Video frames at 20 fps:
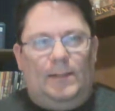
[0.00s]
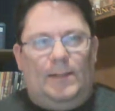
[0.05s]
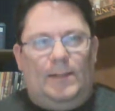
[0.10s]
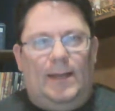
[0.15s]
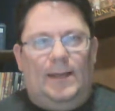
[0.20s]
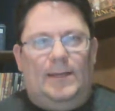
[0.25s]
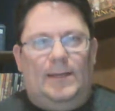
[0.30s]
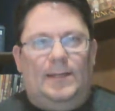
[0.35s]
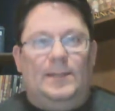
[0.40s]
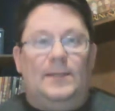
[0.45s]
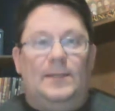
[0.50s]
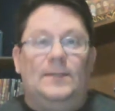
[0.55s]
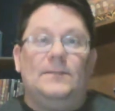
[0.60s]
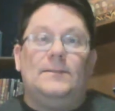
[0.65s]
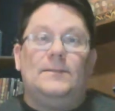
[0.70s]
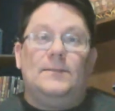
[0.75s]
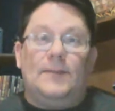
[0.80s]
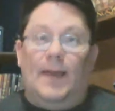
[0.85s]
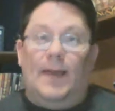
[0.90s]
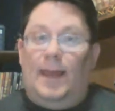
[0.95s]
it, that it
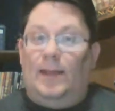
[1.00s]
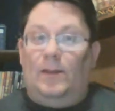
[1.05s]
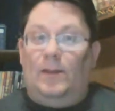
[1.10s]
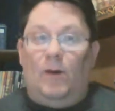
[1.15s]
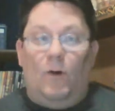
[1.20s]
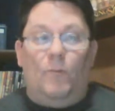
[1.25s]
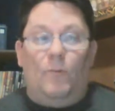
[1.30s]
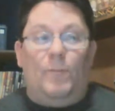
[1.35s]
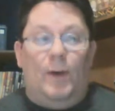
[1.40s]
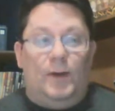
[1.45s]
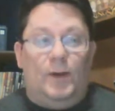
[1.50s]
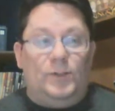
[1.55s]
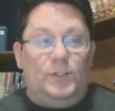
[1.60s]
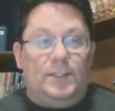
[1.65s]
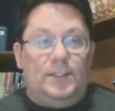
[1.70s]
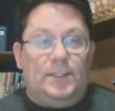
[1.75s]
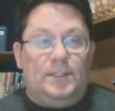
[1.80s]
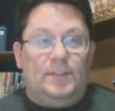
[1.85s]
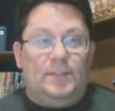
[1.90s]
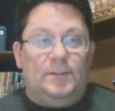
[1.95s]
is a low
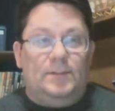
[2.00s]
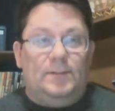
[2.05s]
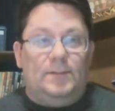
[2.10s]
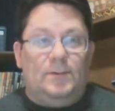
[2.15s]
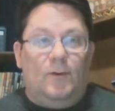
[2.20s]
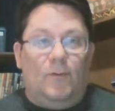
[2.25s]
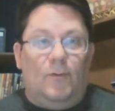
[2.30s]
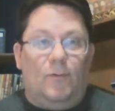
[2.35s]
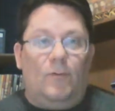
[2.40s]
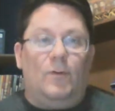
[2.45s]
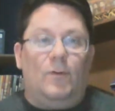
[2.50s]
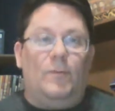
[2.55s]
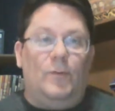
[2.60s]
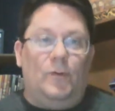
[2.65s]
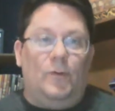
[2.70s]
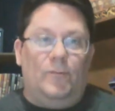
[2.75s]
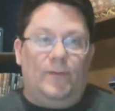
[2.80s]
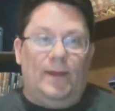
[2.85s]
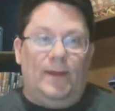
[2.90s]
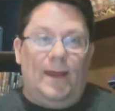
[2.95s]
budget horror
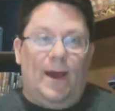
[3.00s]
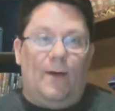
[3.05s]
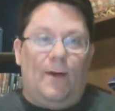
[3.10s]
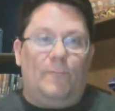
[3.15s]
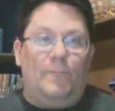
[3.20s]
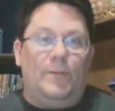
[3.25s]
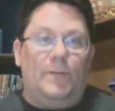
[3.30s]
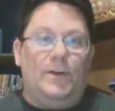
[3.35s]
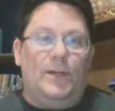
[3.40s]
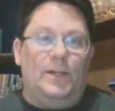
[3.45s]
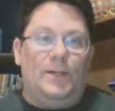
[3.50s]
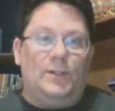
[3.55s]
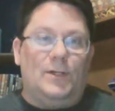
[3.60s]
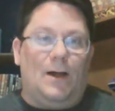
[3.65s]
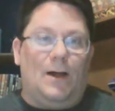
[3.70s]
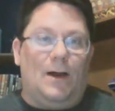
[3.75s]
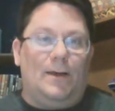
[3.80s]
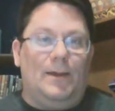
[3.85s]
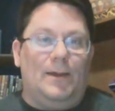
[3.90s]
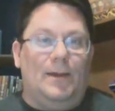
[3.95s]
movie, Alfred
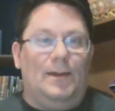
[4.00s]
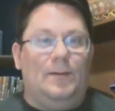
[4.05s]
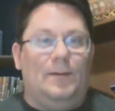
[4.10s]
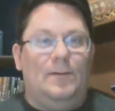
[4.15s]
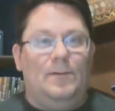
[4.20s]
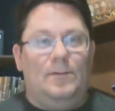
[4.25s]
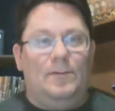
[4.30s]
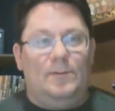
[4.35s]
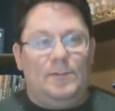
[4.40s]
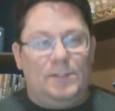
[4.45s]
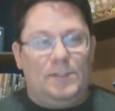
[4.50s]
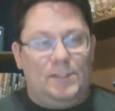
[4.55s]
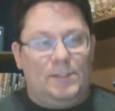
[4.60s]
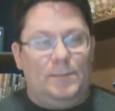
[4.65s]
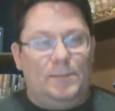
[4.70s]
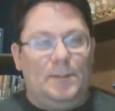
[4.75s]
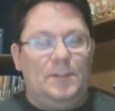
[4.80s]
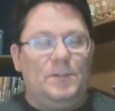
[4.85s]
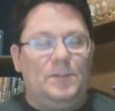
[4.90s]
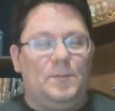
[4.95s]
Hitchcockian
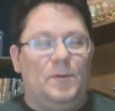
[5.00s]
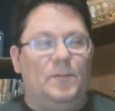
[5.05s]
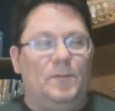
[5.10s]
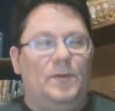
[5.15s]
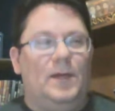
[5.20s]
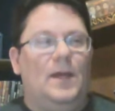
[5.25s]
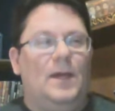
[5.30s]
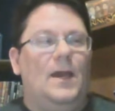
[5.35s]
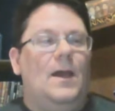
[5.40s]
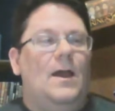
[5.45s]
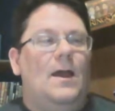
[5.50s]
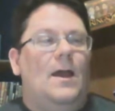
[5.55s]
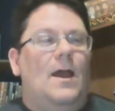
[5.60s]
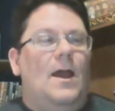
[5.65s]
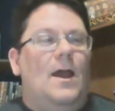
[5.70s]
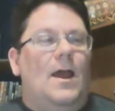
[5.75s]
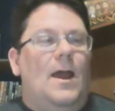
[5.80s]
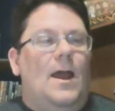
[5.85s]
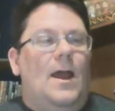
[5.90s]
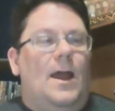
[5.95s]
suspense movie,
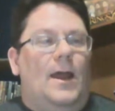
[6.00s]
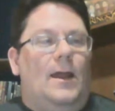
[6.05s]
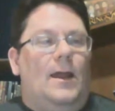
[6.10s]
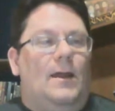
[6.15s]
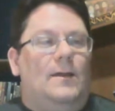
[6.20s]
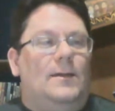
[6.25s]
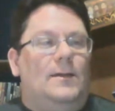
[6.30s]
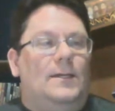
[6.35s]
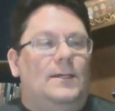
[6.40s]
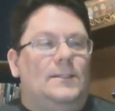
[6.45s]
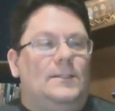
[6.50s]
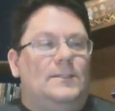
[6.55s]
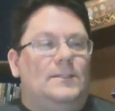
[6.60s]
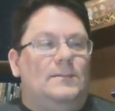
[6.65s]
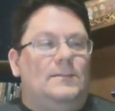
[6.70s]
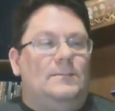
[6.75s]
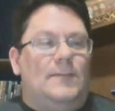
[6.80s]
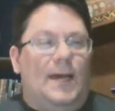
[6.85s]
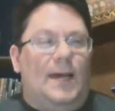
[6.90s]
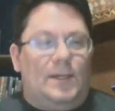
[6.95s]
and
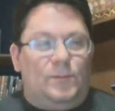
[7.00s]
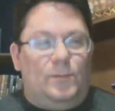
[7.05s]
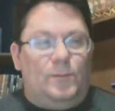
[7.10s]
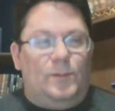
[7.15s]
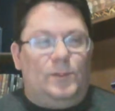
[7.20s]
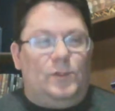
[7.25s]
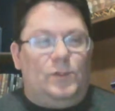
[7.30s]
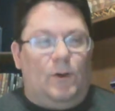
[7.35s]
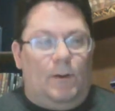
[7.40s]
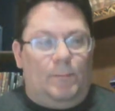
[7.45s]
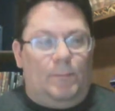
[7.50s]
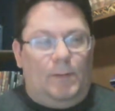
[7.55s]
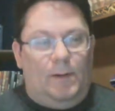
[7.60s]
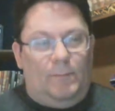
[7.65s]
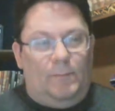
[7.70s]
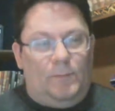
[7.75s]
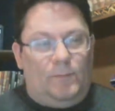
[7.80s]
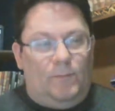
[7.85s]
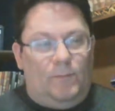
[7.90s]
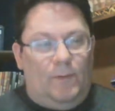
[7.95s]
that's where the charm
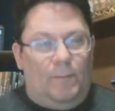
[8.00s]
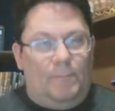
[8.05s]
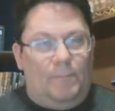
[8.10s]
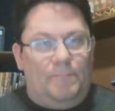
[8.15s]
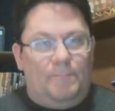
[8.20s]
comes from.